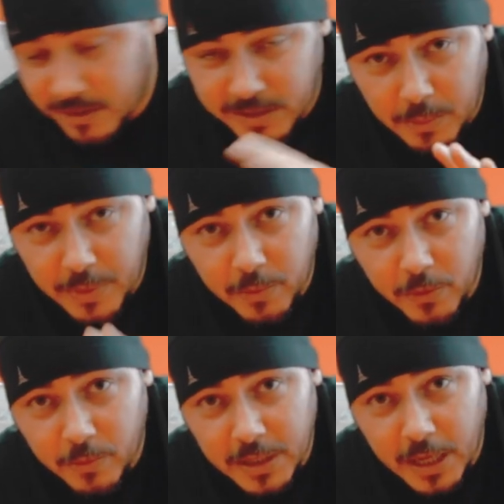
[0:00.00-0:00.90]
some
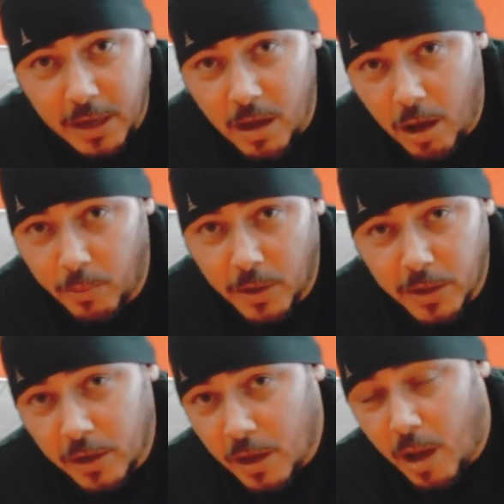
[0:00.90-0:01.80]
people will be like, oh,
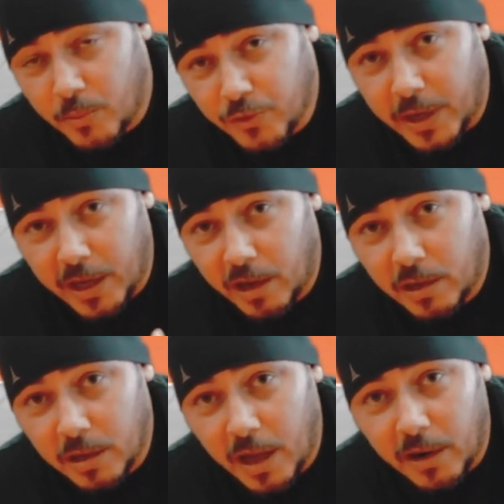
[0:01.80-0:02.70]
but I'm trying to get
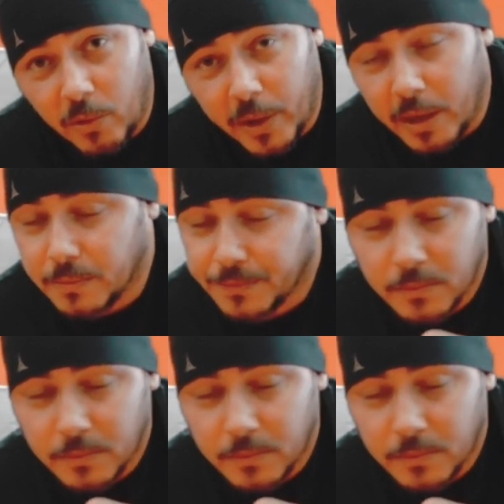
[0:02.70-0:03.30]
good at it quick.